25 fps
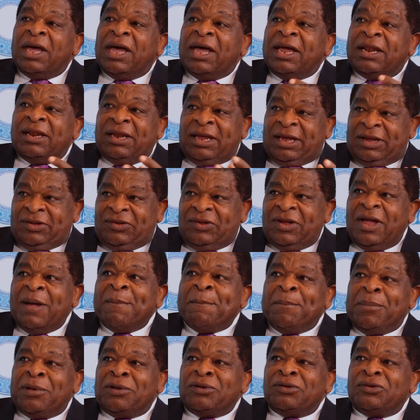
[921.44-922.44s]
And the
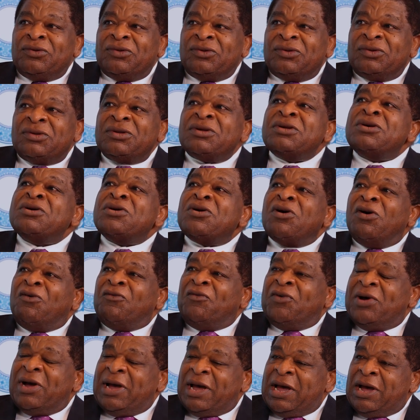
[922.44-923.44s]
examples
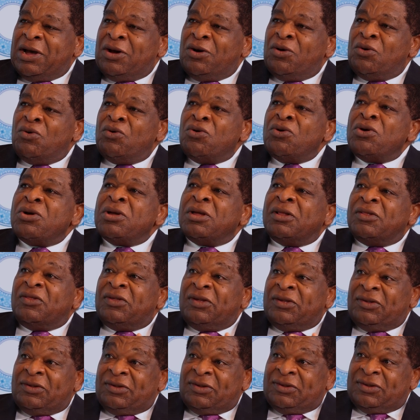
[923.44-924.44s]
of how
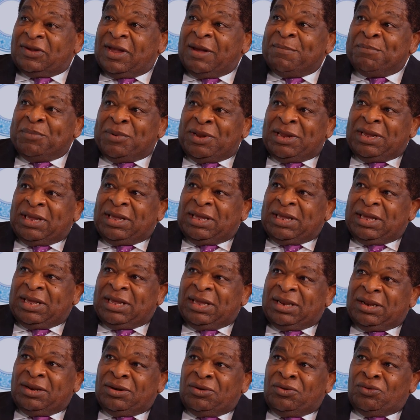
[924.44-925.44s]
this is happening
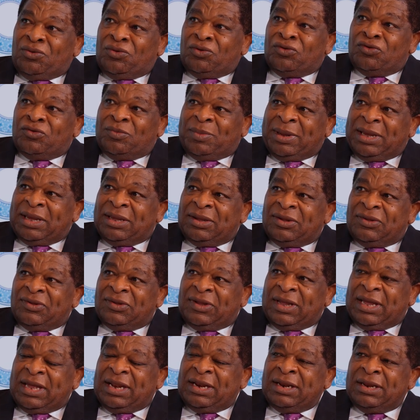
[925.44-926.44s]
in
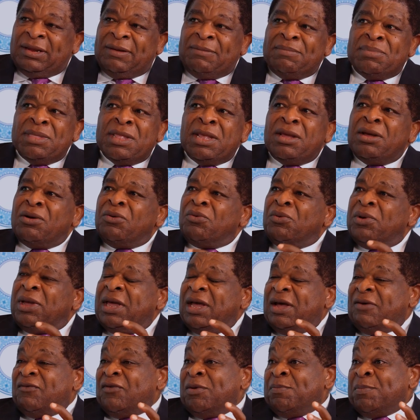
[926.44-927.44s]
Uzbekistan.
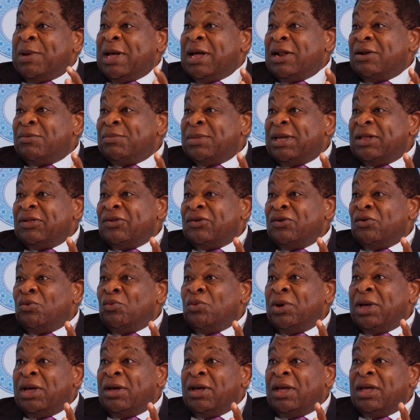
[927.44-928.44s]
We have a parliament
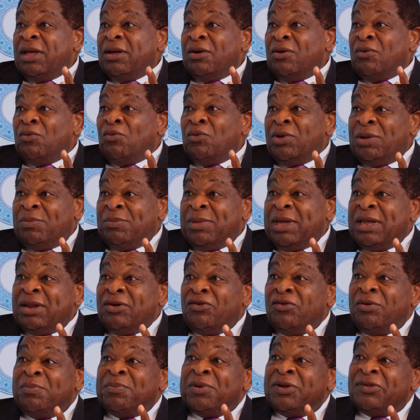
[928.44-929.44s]
where
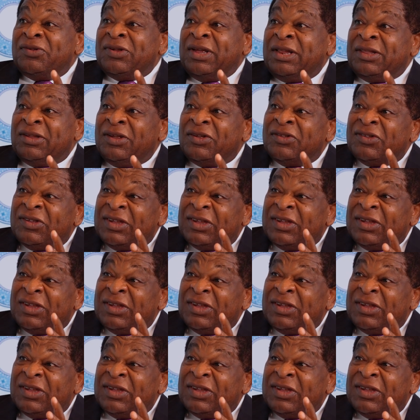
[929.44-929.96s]
women represent a